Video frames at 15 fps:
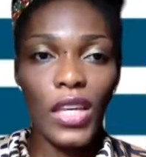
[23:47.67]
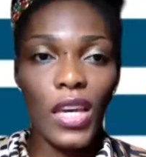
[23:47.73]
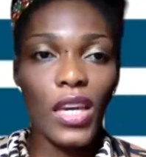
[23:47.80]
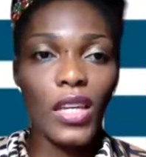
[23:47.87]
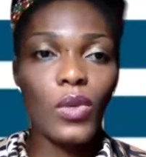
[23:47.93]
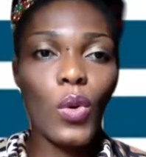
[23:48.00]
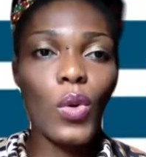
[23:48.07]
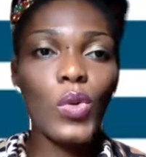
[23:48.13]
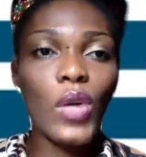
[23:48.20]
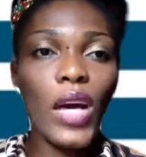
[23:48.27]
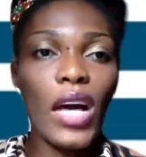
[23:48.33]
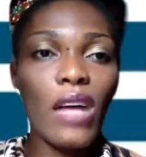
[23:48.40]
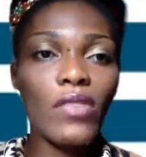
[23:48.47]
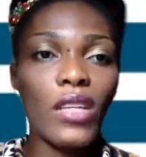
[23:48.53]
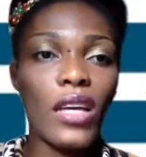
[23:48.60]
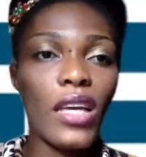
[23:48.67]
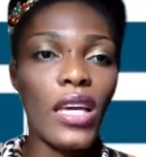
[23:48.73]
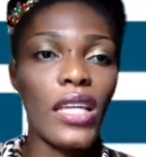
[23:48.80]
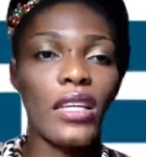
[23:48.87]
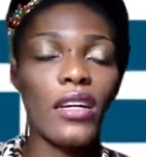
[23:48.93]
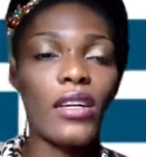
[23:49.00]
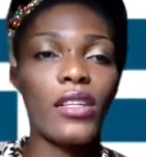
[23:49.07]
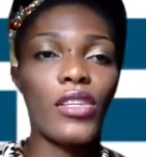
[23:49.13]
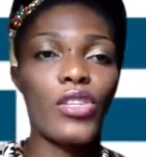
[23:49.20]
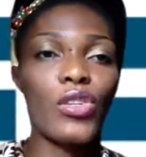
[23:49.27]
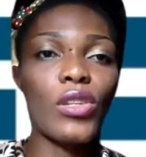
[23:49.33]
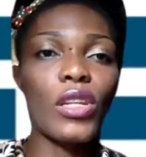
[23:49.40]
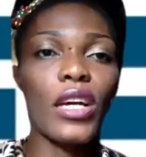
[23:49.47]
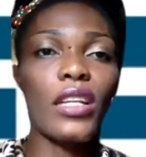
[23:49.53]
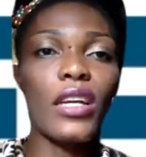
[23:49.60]
In quote, in early
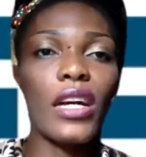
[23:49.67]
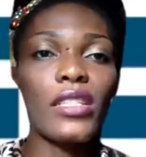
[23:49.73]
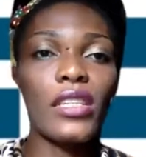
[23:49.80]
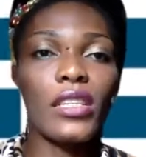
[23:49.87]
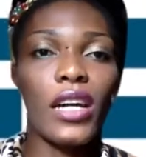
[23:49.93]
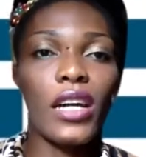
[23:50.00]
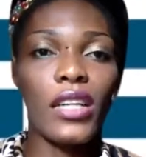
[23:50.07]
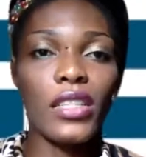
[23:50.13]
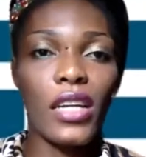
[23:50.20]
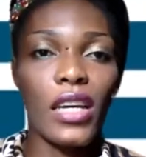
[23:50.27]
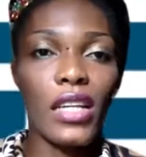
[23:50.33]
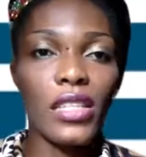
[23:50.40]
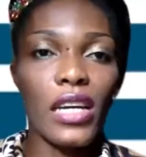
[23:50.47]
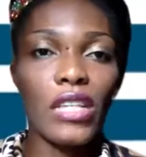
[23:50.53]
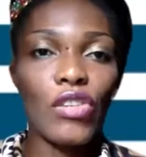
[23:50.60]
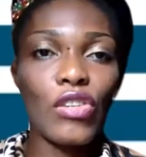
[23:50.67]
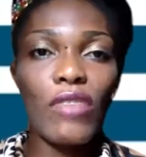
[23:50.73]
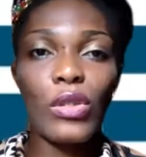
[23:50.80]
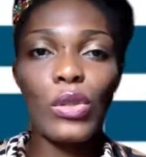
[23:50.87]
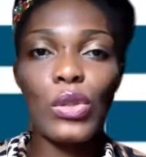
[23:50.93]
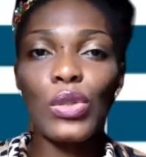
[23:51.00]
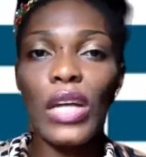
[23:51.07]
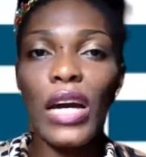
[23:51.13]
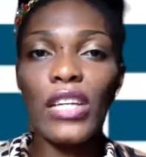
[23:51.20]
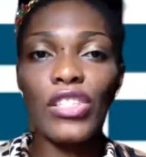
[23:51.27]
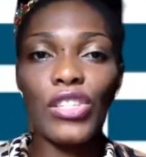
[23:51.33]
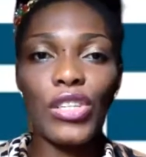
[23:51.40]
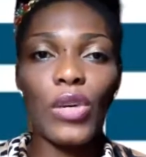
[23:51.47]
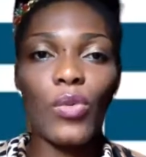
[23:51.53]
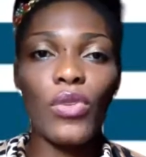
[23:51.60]
July 1998, I traveled to
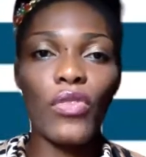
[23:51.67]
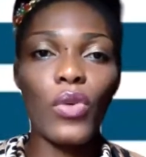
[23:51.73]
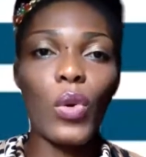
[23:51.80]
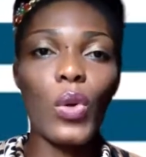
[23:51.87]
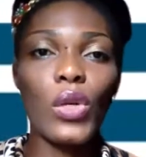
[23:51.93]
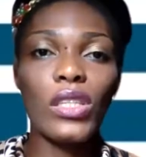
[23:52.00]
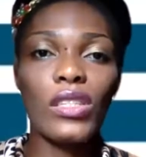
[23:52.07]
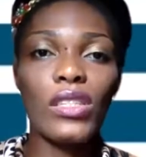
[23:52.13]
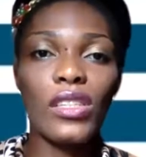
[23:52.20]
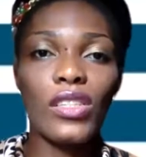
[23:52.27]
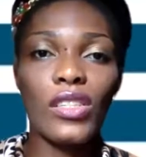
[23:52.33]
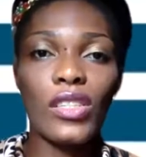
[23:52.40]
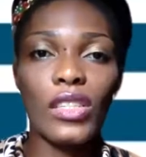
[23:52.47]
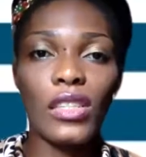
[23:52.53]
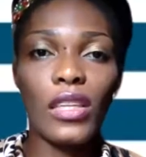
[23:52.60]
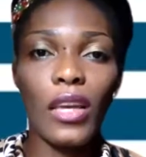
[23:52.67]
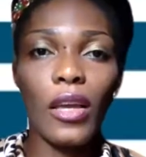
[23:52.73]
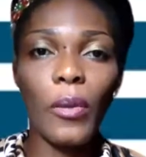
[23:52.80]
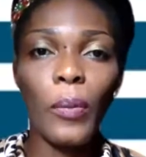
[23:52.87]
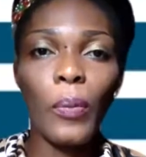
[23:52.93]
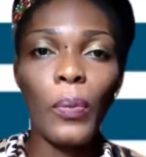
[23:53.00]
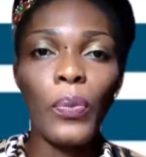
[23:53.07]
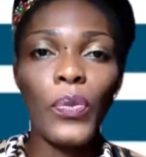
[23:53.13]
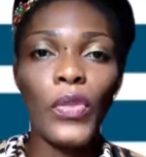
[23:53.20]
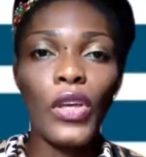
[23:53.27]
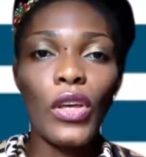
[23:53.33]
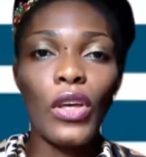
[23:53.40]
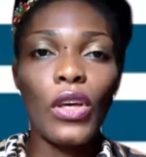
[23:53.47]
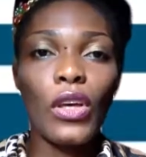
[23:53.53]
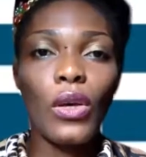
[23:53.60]
Nigeria with on the secrecy
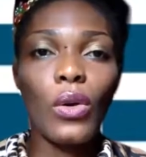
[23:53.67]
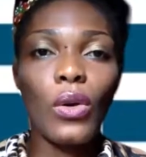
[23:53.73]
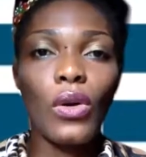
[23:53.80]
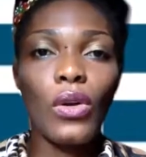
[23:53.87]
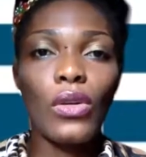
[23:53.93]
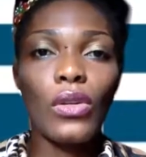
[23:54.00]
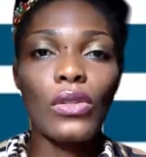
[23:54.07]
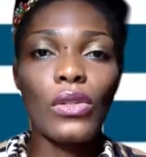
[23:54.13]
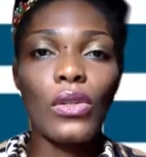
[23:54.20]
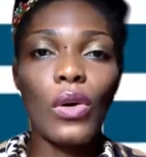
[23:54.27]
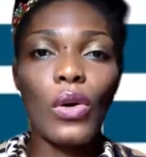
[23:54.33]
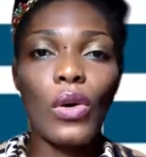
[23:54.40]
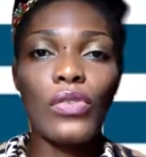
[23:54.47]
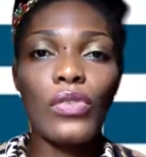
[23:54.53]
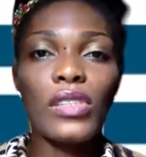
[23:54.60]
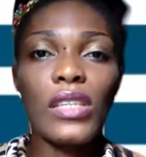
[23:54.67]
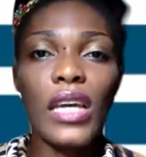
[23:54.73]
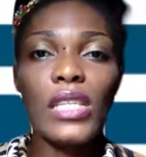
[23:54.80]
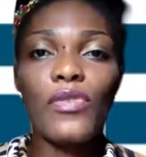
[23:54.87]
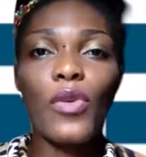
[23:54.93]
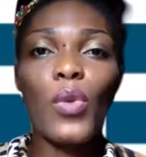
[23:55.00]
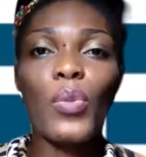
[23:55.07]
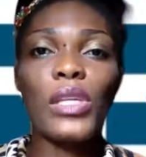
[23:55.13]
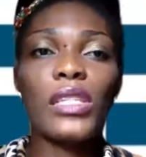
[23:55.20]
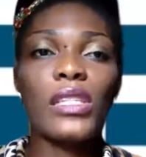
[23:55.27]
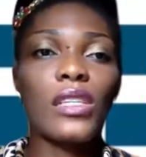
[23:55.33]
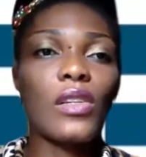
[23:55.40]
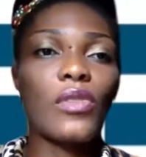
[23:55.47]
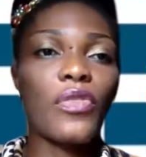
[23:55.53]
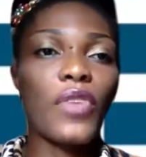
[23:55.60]
of State for
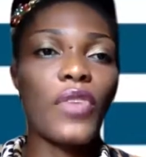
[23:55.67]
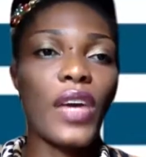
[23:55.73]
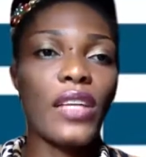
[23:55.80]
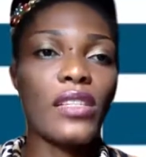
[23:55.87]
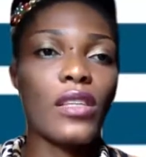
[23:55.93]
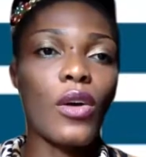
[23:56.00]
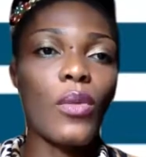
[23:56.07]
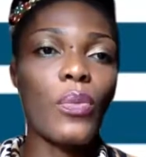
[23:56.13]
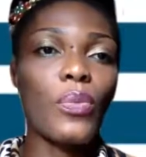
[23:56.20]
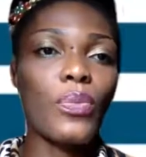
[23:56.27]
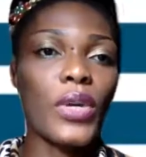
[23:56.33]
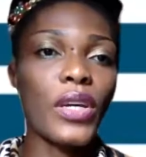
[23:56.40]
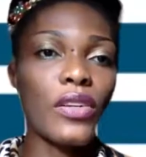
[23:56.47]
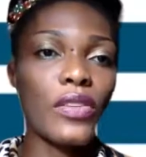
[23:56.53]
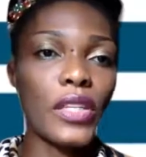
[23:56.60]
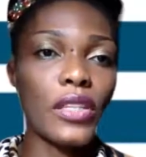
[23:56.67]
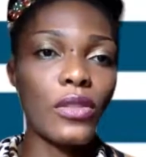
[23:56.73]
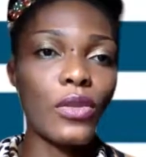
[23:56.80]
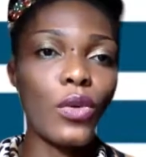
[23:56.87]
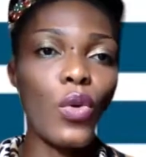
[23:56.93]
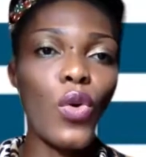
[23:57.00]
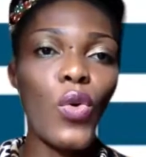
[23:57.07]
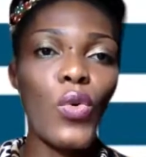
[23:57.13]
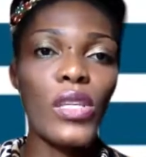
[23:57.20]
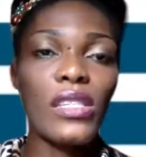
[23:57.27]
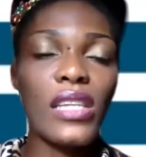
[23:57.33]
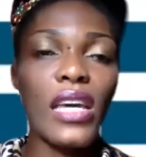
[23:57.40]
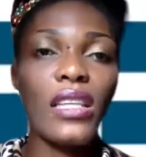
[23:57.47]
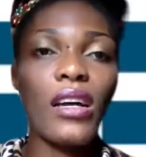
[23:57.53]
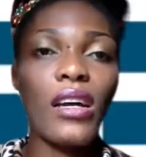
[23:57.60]
Political Affairs Tom Pickering, who was
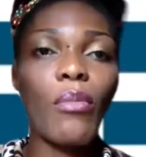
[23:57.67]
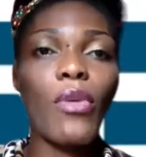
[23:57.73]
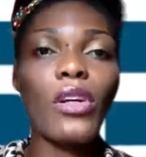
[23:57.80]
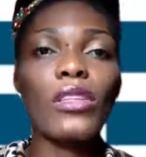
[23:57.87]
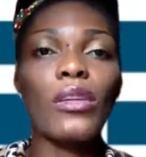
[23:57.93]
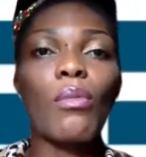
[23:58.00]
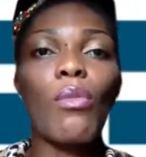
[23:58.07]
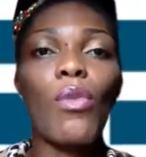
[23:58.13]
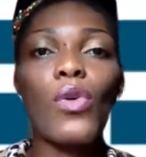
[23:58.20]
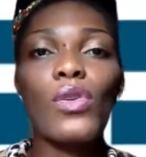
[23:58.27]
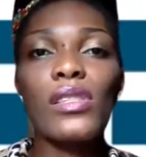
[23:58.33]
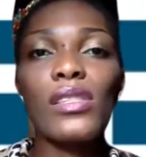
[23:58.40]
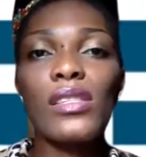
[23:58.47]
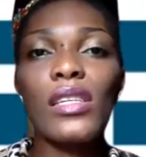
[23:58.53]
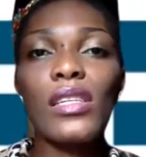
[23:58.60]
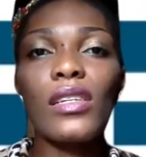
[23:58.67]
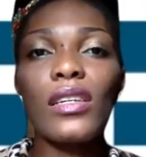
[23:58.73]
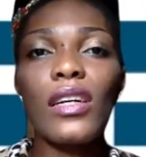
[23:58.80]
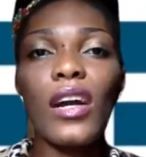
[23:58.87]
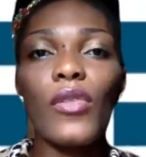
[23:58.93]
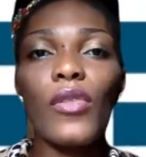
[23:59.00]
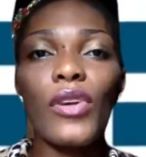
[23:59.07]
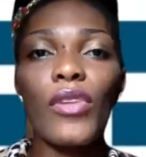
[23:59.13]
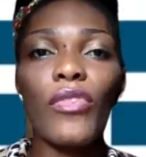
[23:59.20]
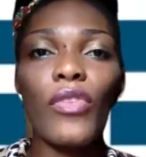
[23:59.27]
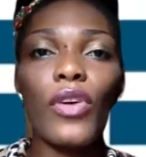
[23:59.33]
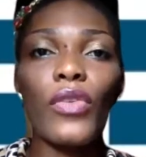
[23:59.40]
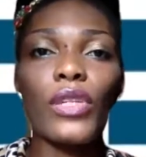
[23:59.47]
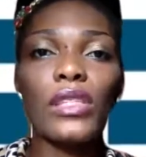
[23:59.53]
then among the most senior career Foreign